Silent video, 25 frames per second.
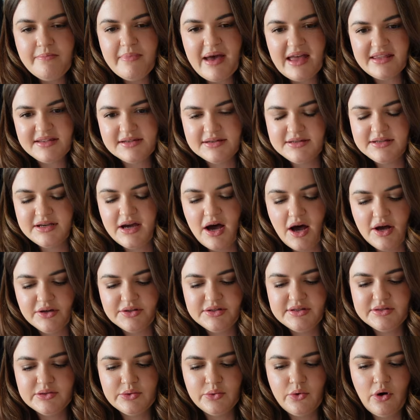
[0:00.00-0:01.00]

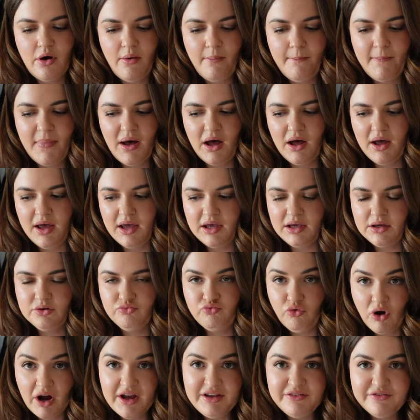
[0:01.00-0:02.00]
metatarsal on my
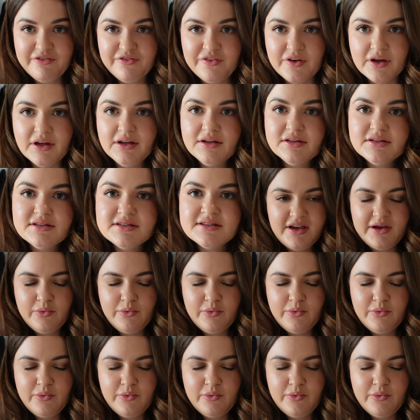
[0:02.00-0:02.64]
right foot.